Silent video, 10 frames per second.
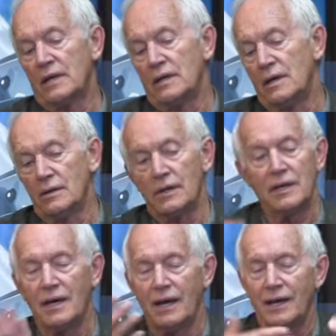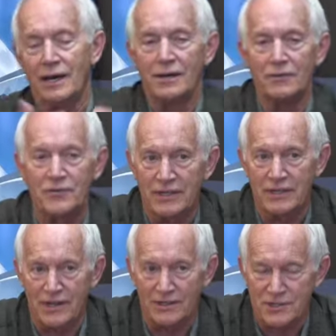you know, I, I don't think
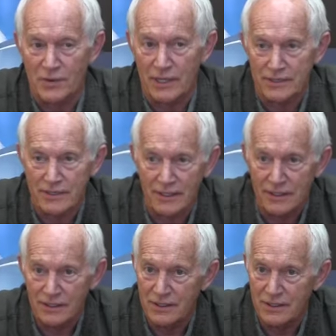that that's the right thing,